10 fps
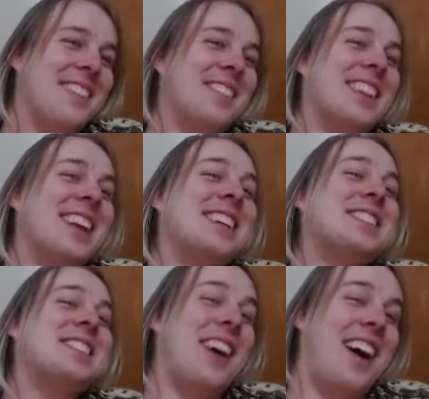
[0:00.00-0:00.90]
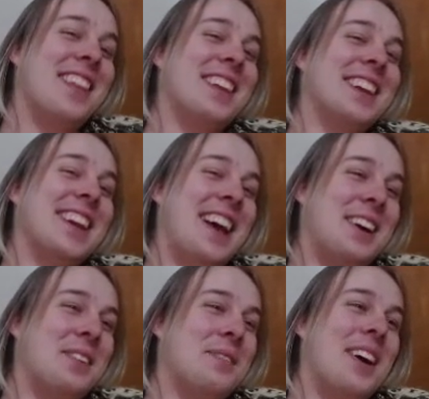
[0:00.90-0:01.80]
But then he saw that
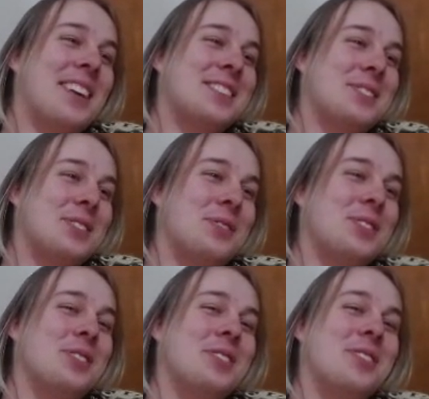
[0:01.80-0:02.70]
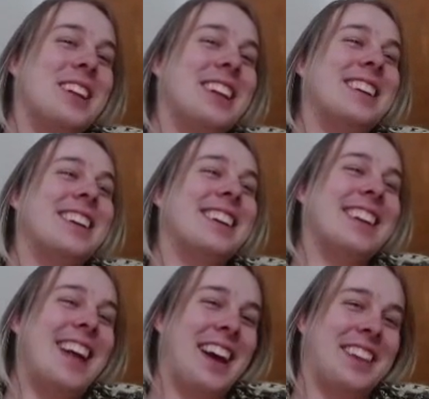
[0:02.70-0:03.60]
Letterboxd reviews really didn't
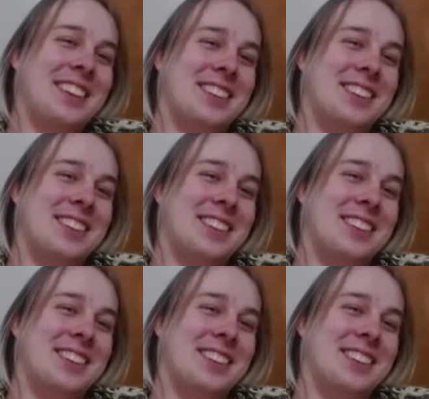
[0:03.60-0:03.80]
like this